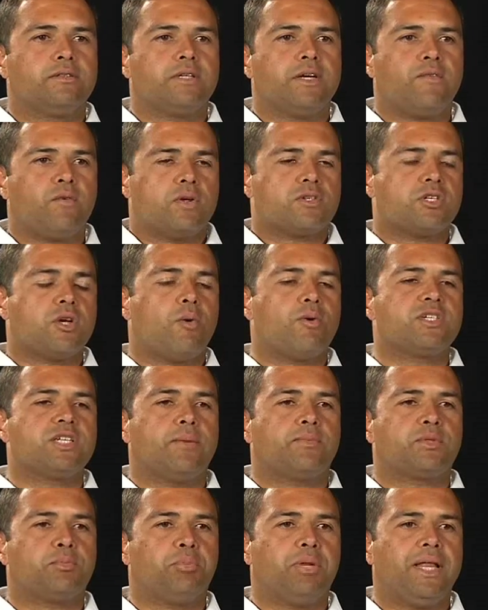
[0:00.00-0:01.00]
Everyone's always
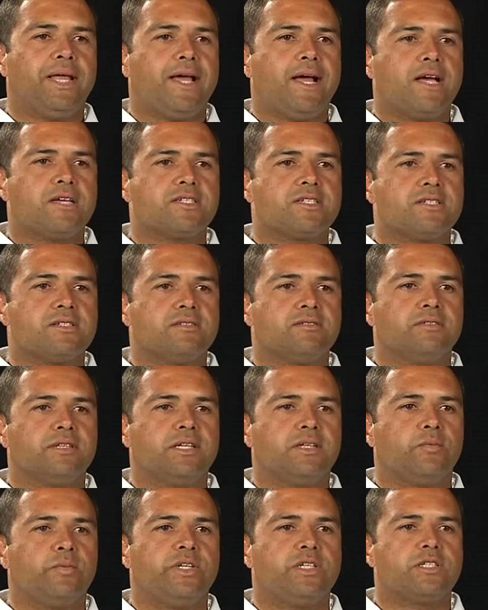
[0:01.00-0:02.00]
up to play us, and,
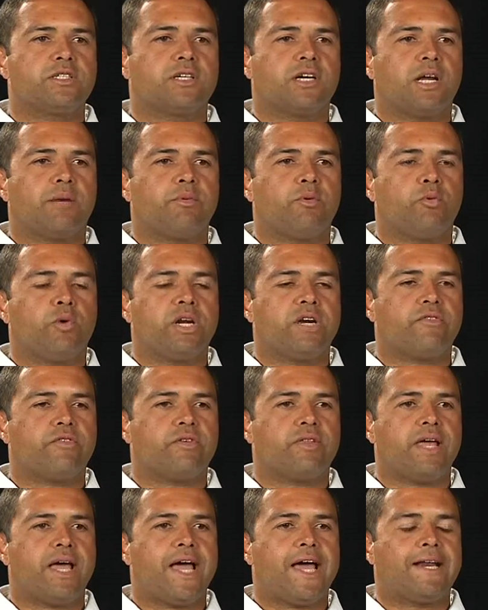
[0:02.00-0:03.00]
and we just got to be ready
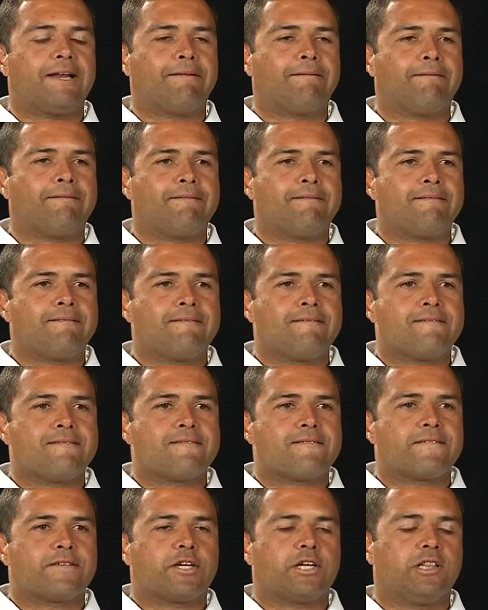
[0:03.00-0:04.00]
for that.
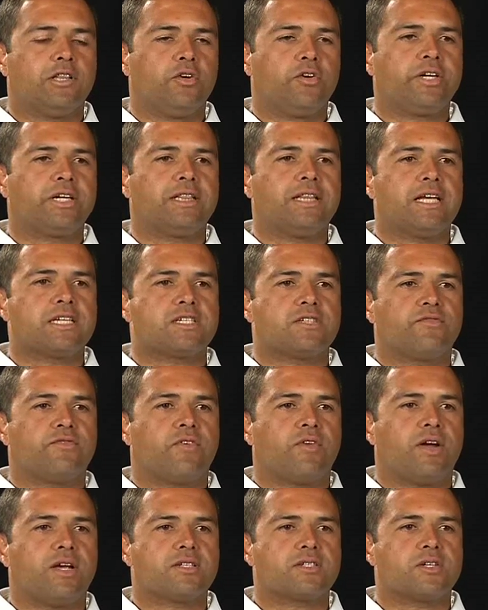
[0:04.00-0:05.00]
Good learning lesson
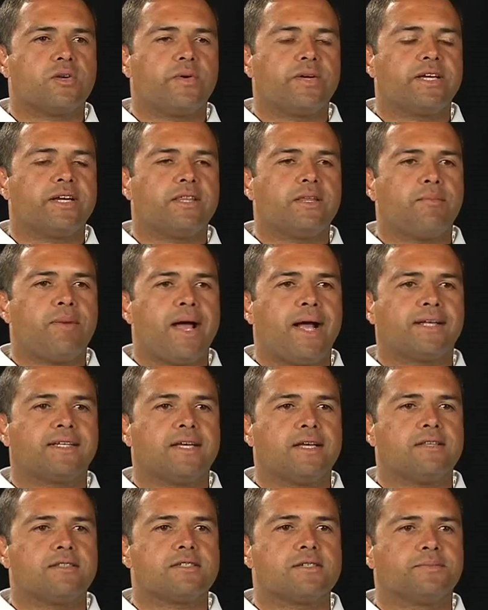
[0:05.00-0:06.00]
for us going into the Pac
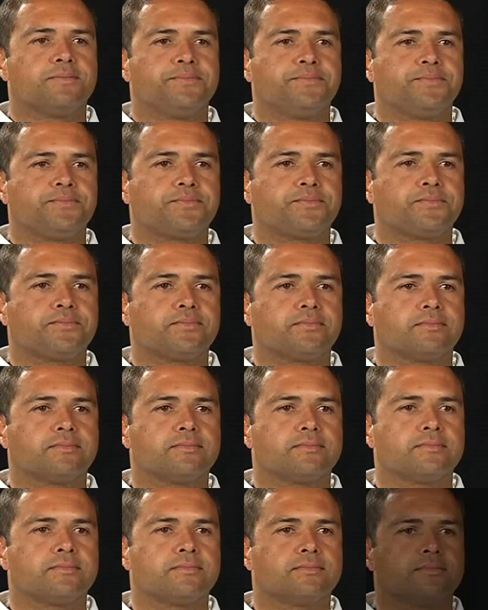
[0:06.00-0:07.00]
tens.
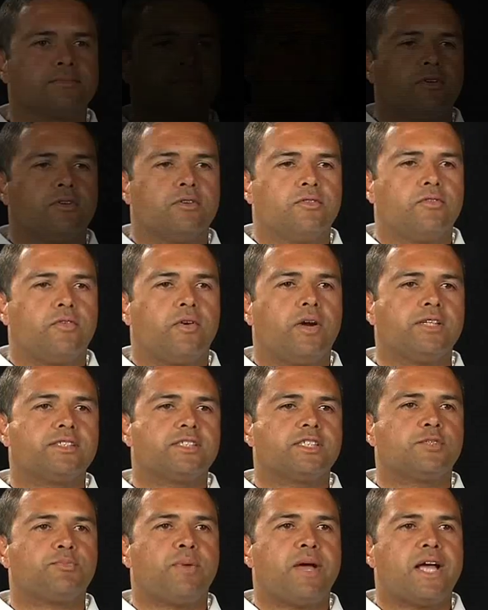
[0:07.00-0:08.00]
For us
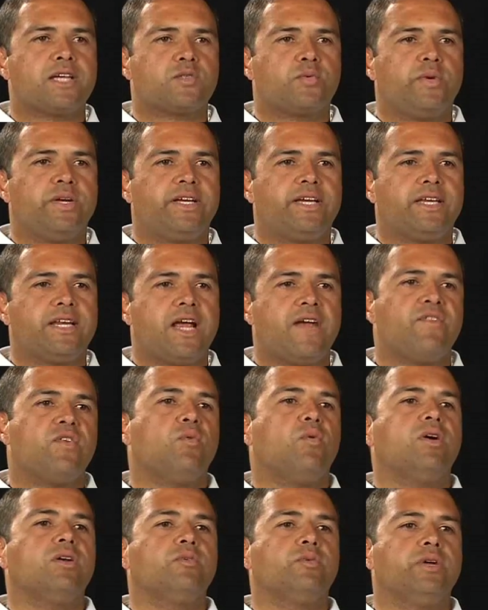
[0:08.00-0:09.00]
this past weekend,
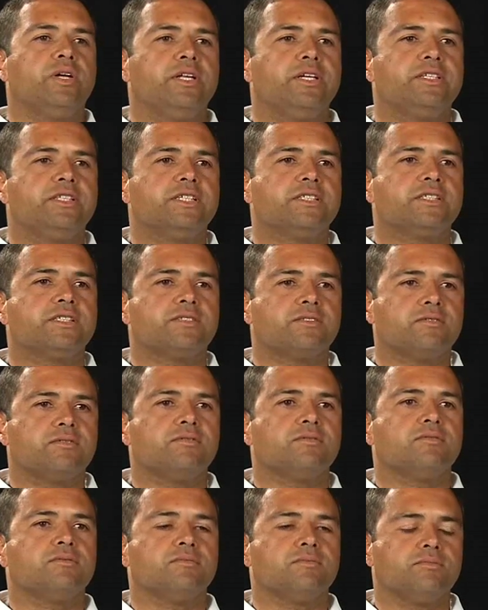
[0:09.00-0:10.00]
everyone really just
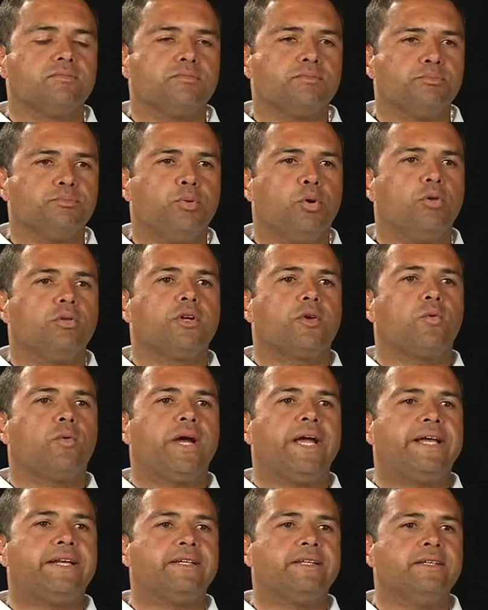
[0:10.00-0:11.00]
pulled their
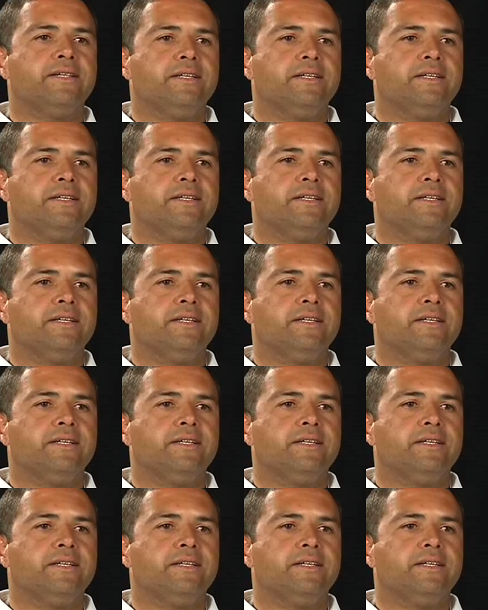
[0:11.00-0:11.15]
weight.